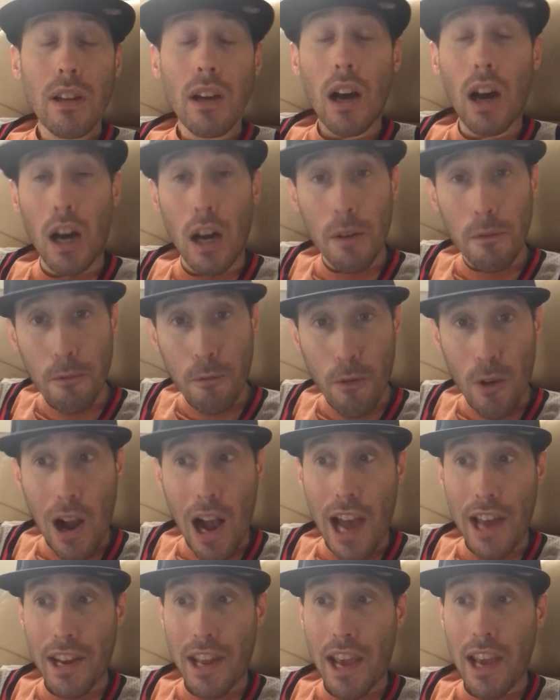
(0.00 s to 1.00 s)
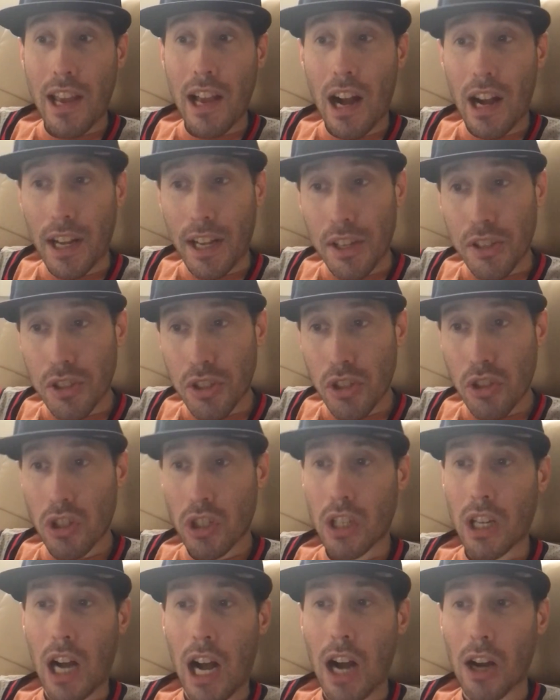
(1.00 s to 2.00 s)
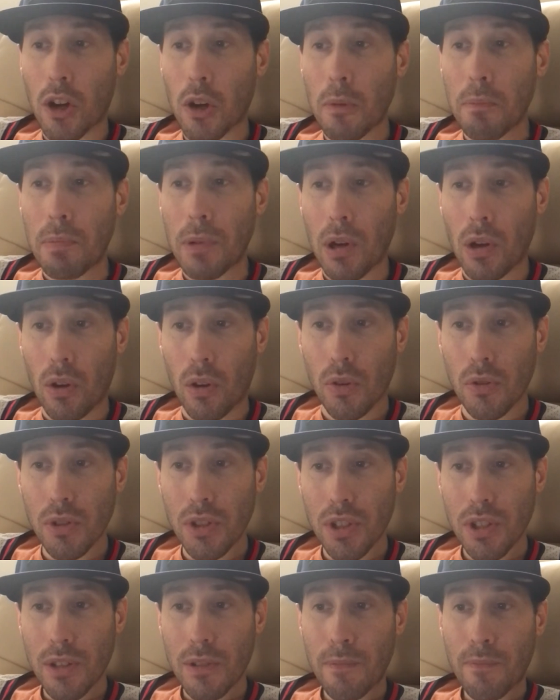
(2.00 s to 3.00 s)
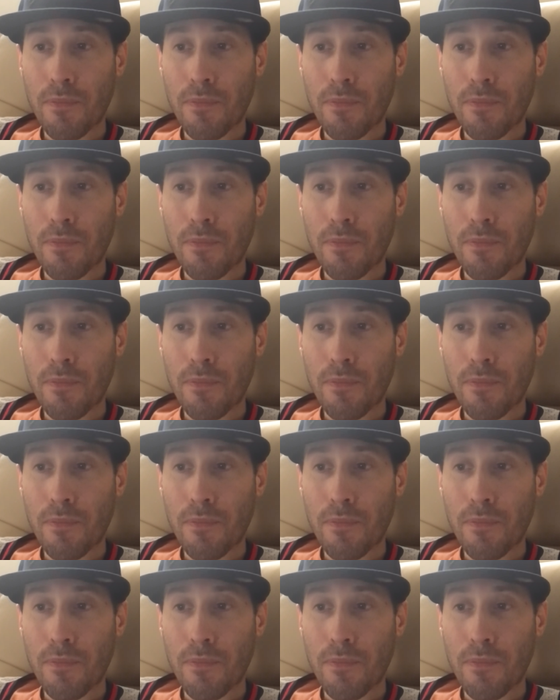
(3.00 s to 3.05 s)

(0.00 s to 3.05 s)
on Friday against the Chicago Bulls